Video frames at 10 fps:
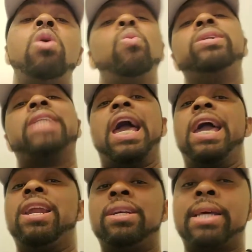which that
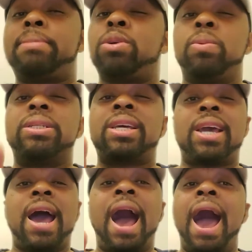interception was
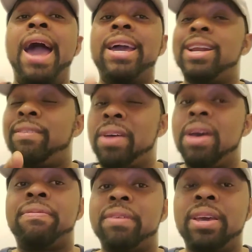kind of
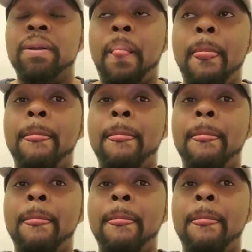iffy.